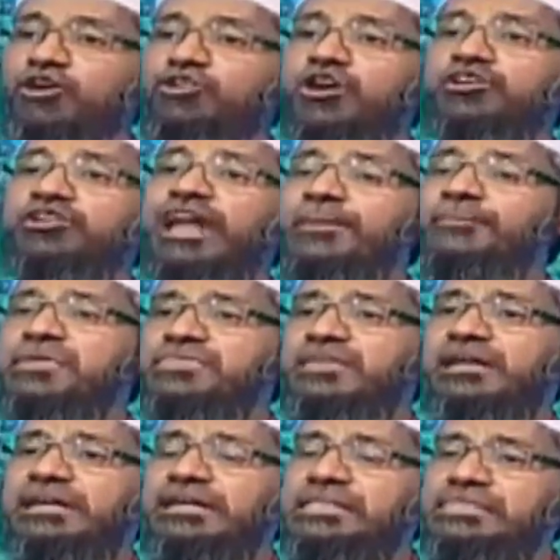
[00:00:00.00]
According to Dr. Ahmed
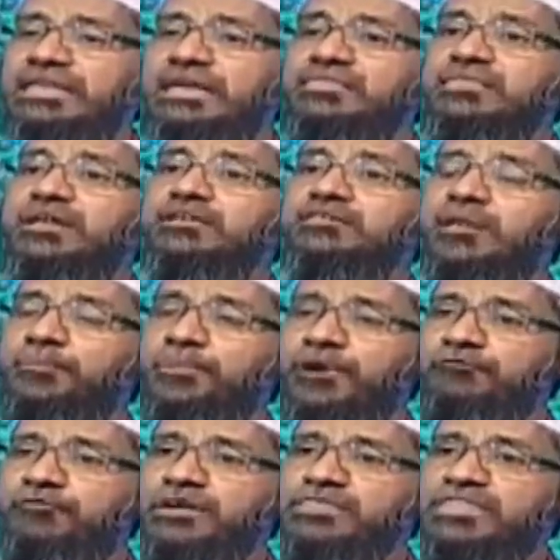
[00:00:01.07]
Sakhari says, the
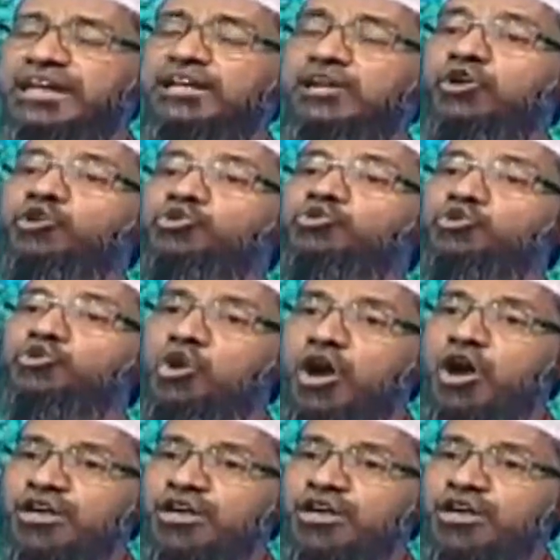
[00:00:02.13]
Prophet said, do